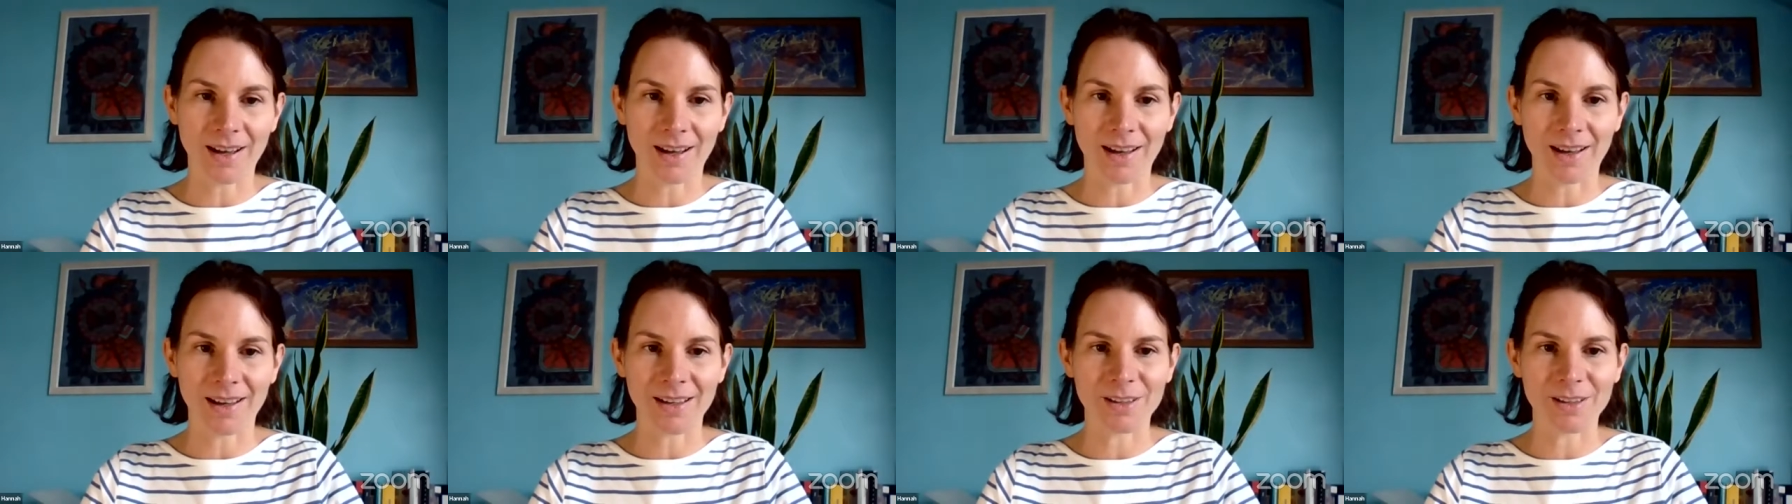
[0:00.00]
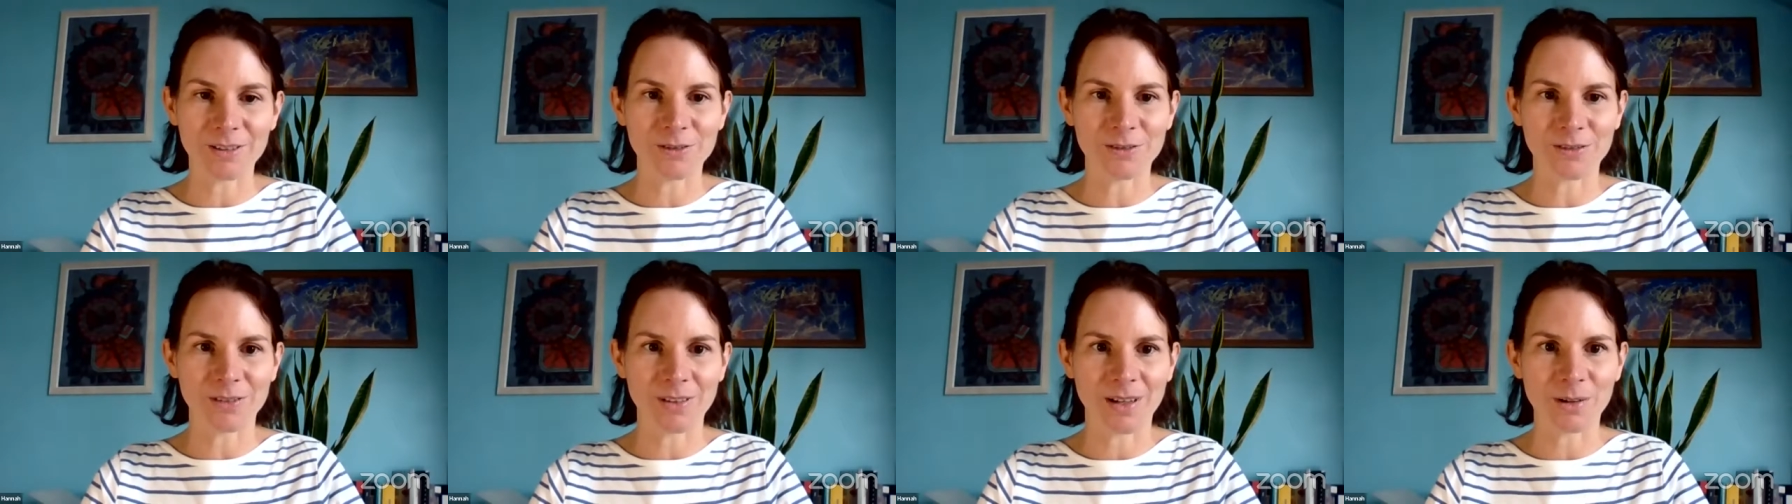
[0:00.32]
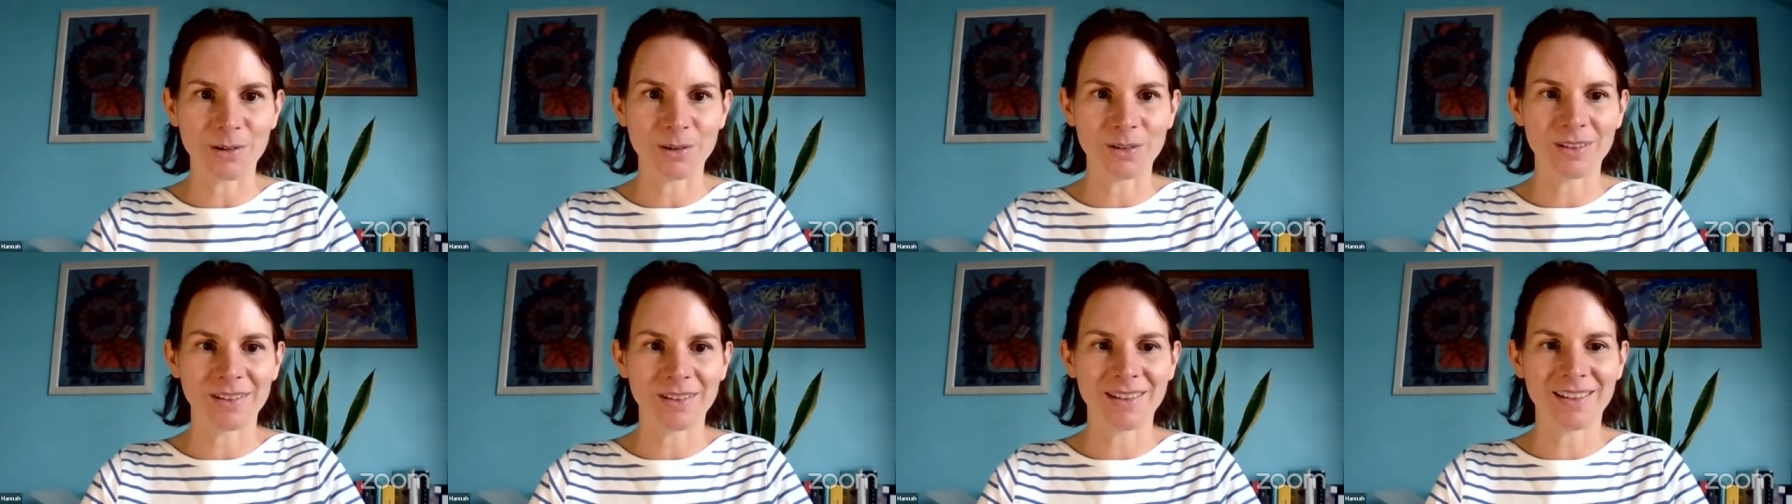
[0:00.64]
I
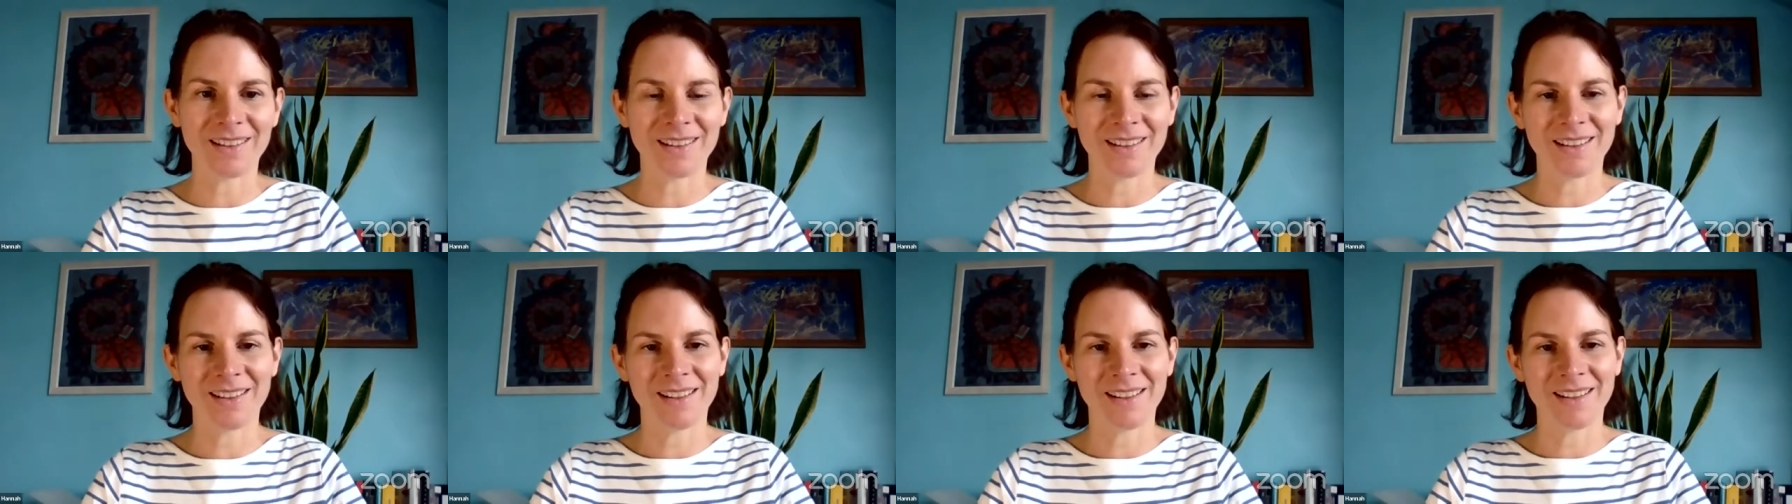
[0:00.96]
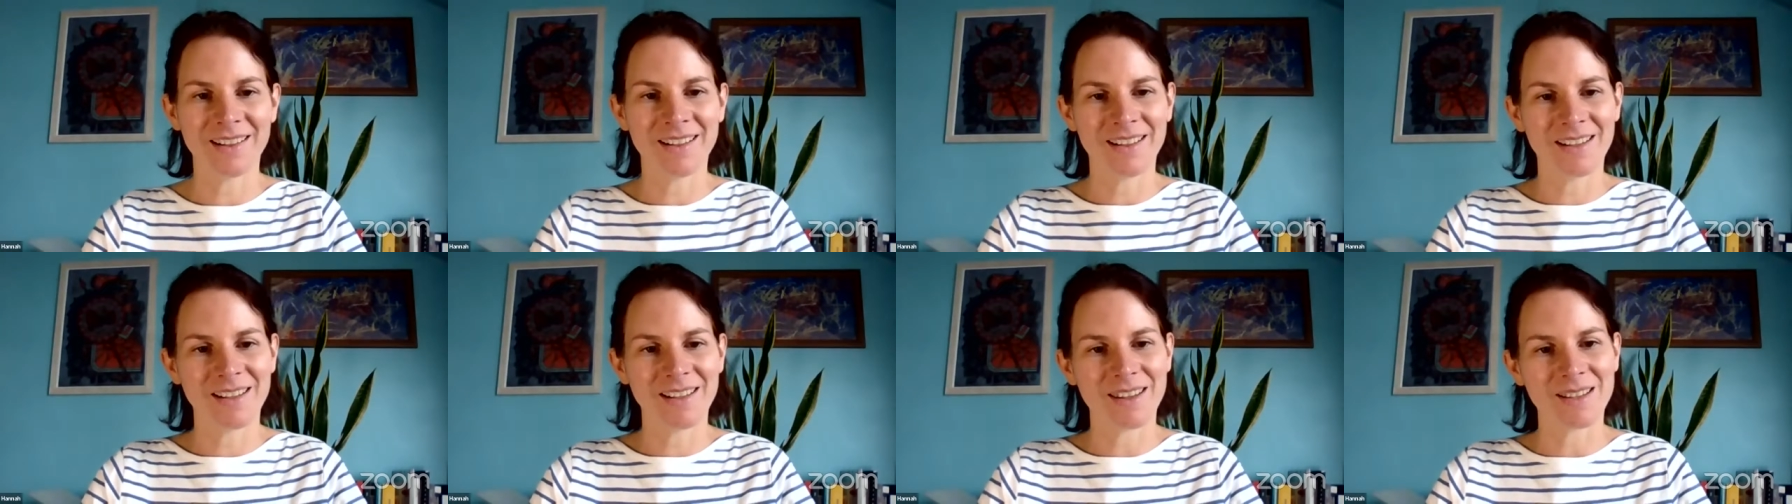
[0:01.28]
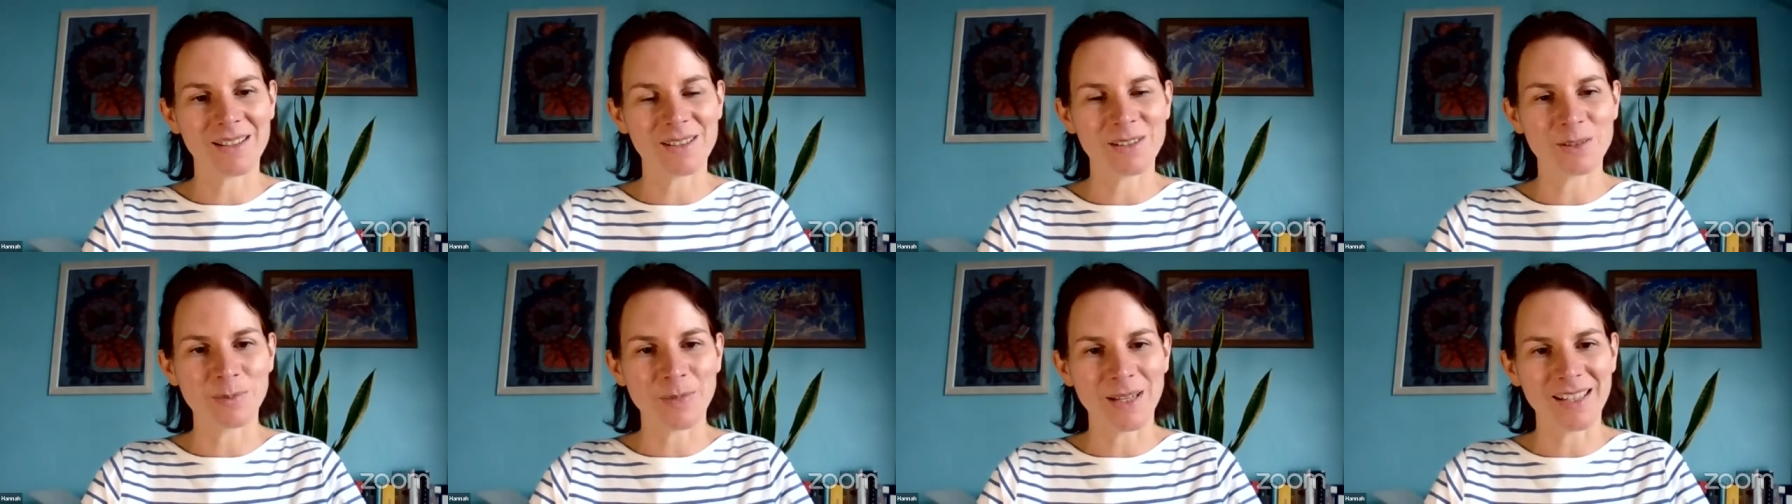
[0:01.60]
found
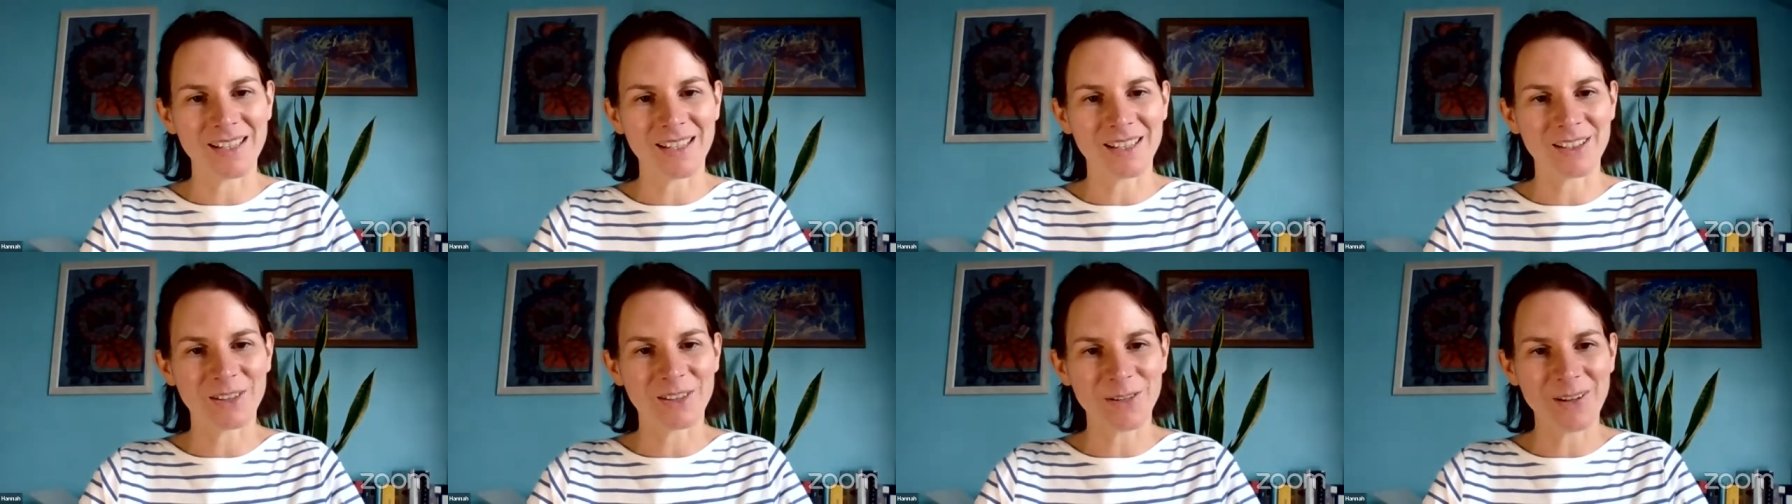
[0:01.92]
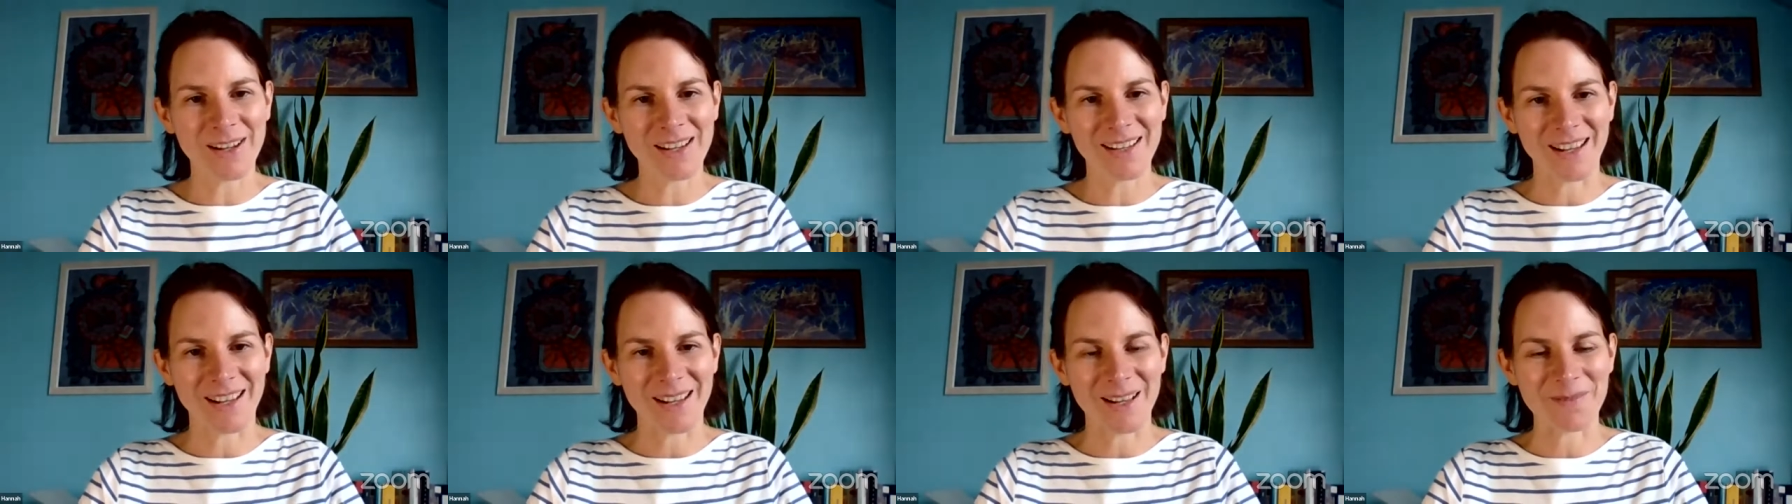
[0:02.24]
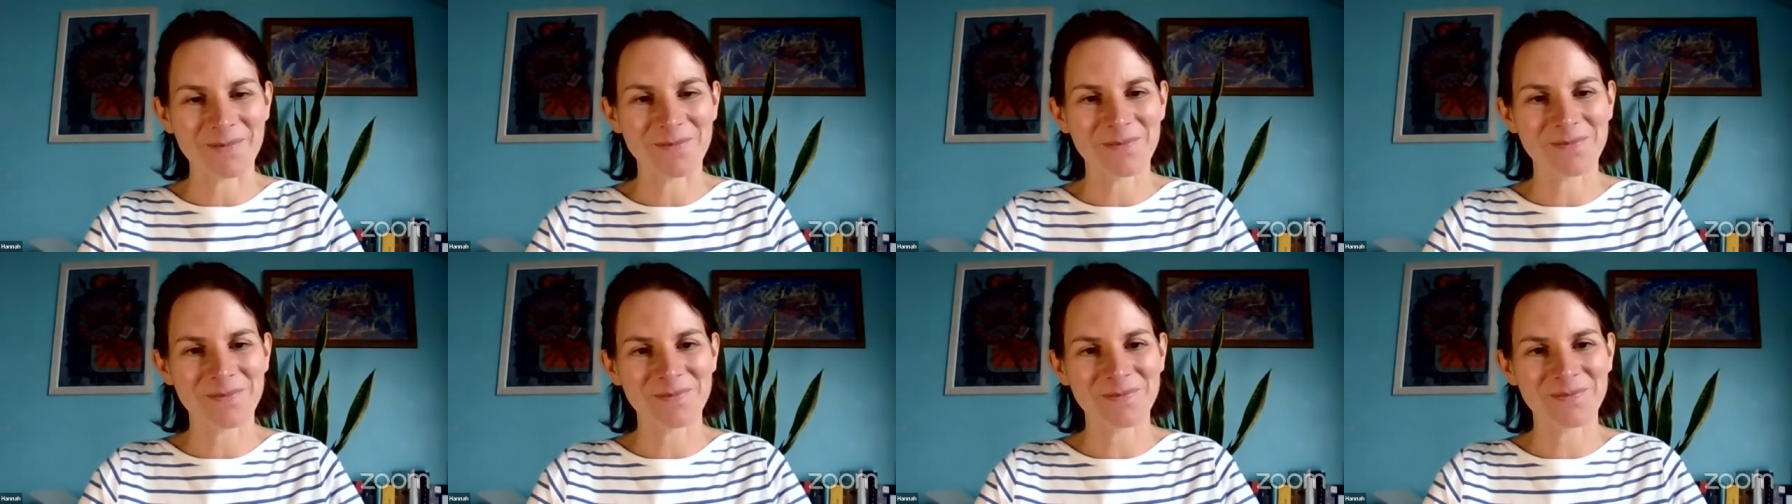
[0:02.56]
the somatic
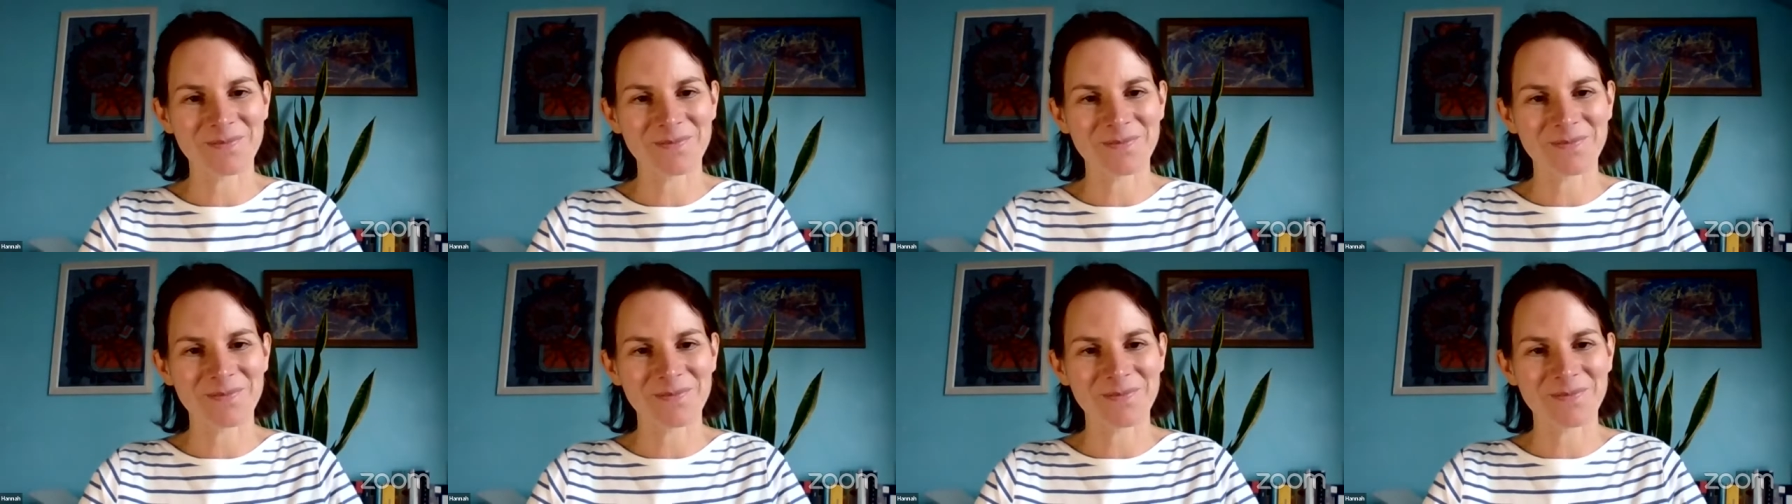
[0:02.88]
training.